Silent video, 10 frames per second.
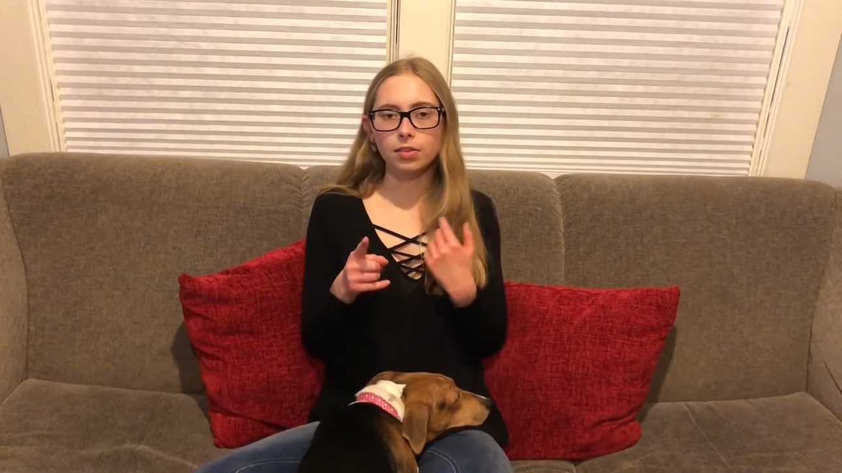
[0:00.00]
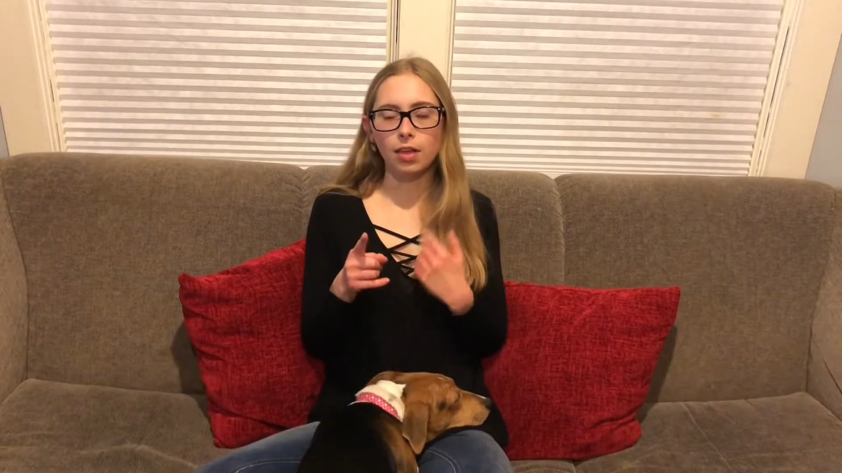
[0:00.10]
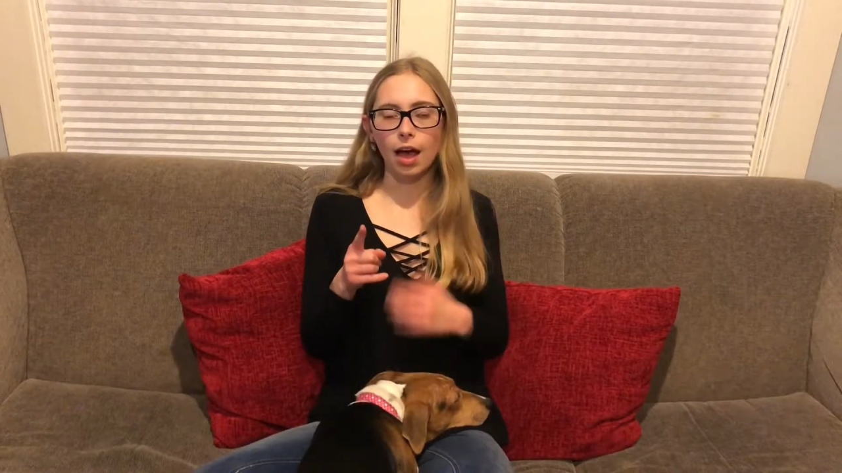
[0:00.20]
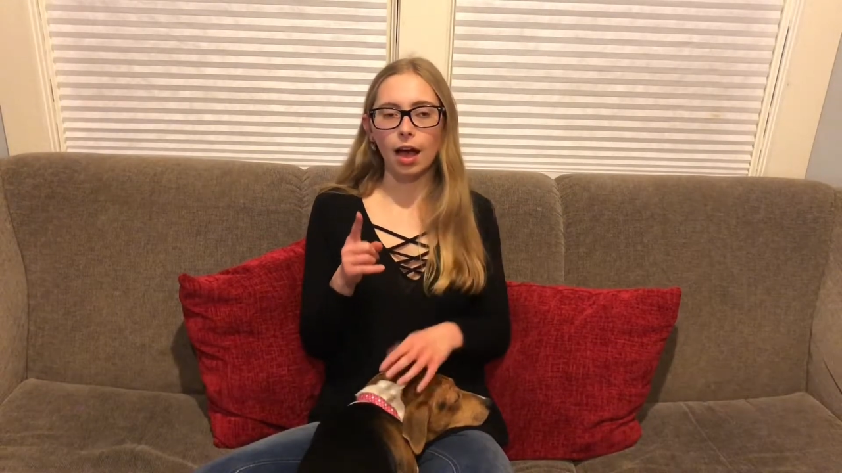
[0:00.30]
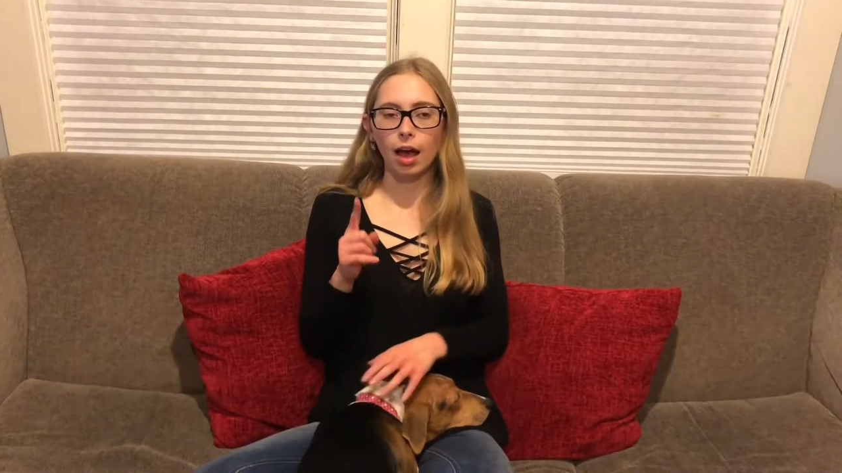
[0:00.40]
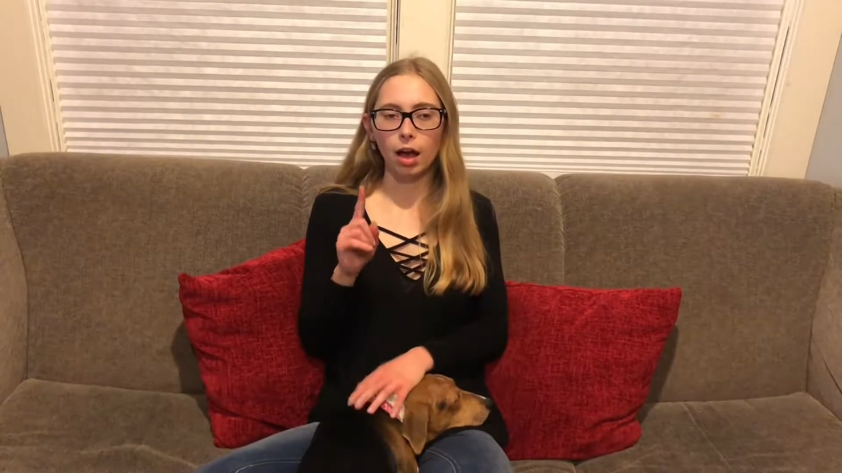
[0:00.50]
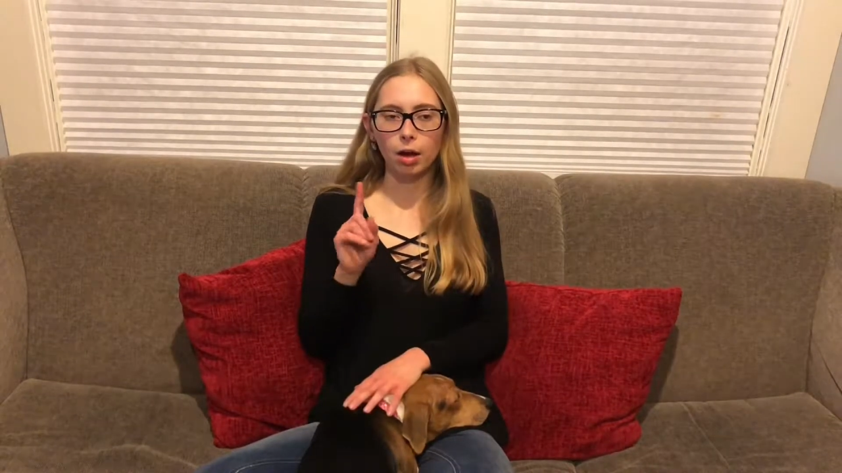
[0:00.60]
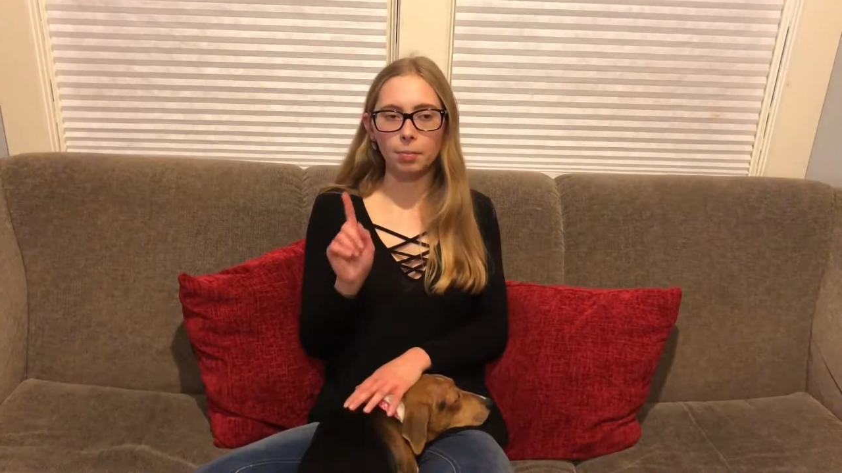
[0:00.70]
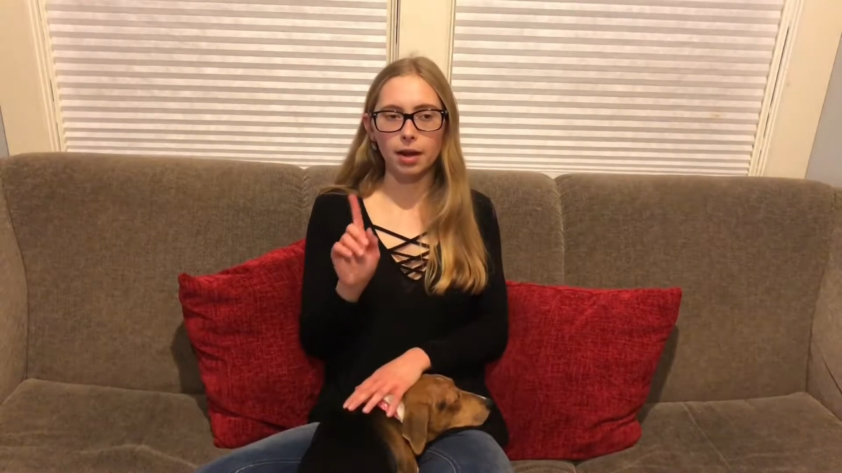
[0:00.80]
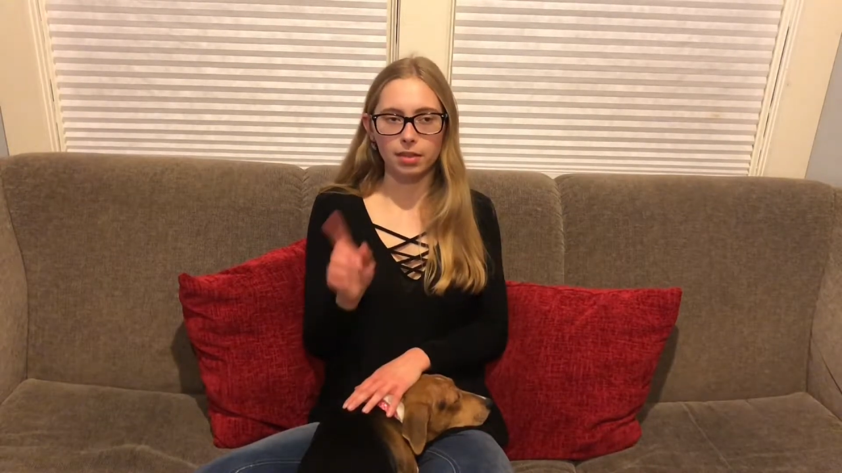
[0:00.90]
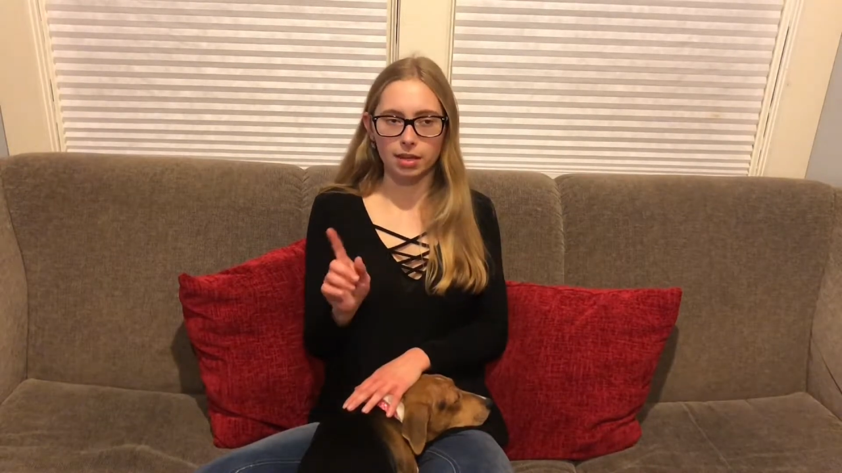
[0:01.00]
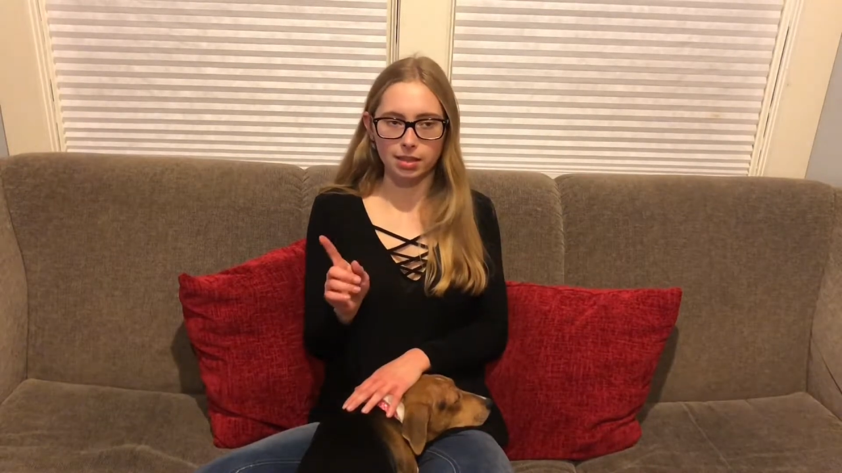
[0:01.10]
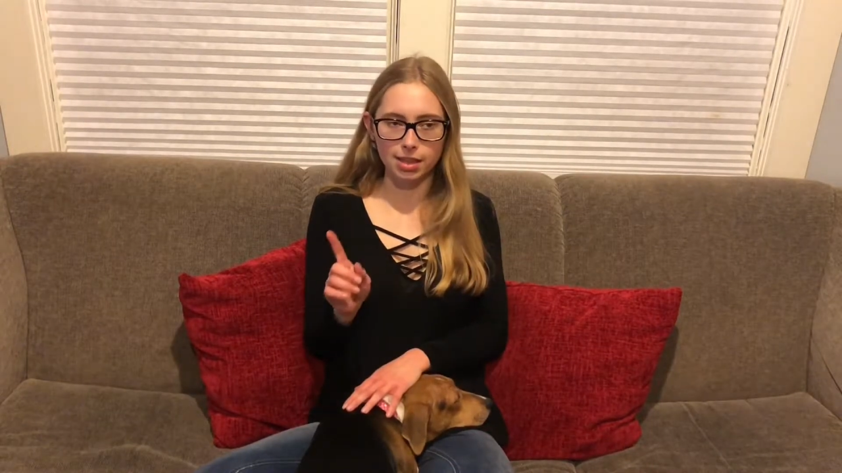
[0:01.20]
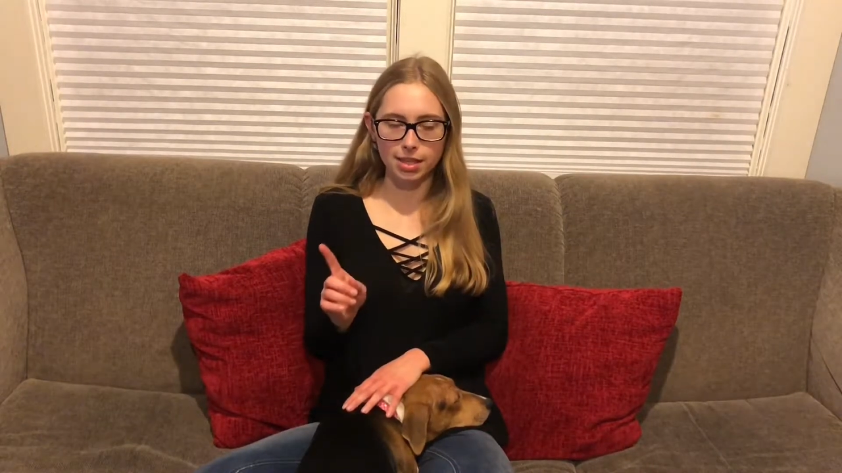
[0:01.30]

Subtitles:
that I think is the